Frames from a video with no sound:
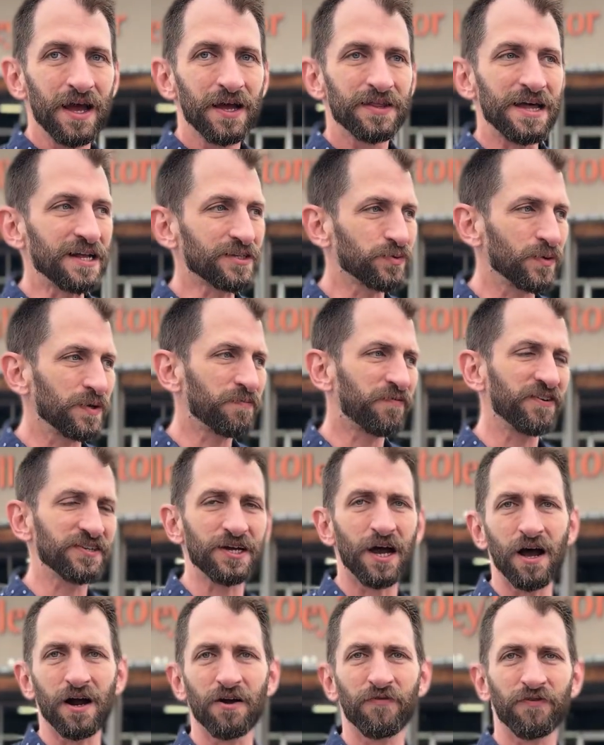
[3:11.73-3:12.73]
That's what
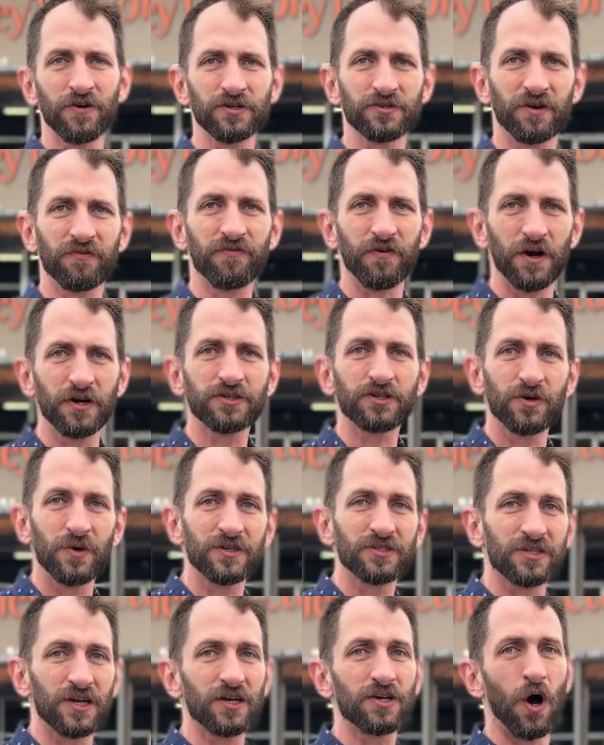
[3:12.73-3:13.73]
photographers refer to
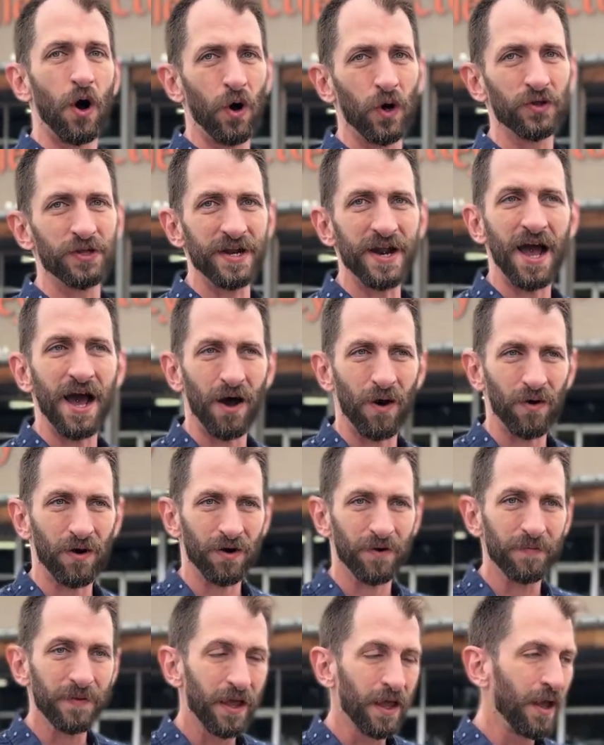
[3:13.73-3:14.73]
as the golden hour.
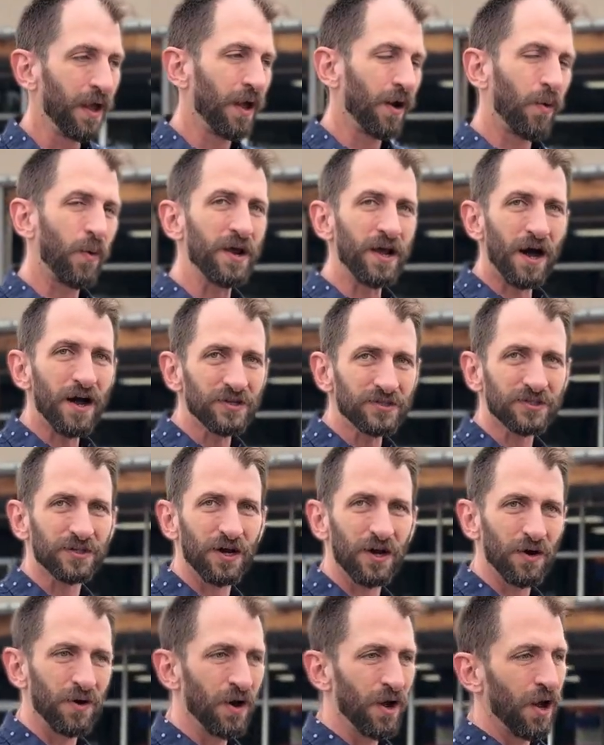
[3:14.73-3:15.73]
We
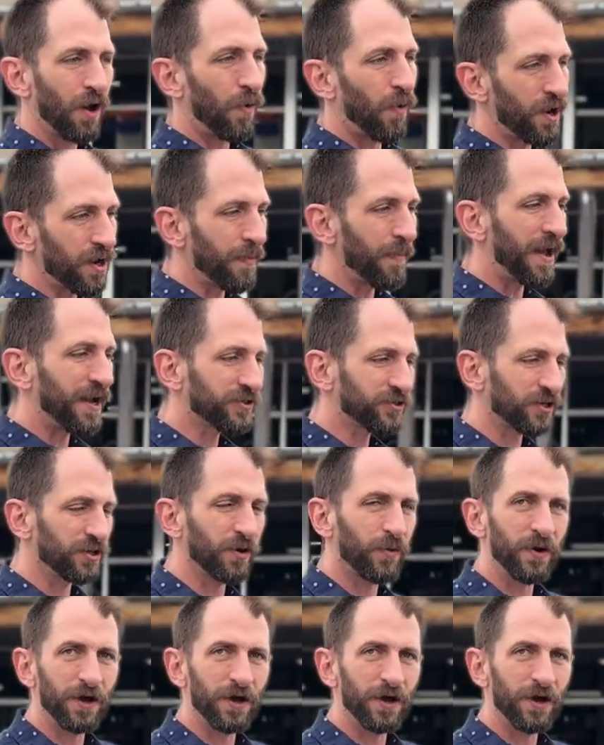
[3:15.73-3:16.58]
also want to make sure that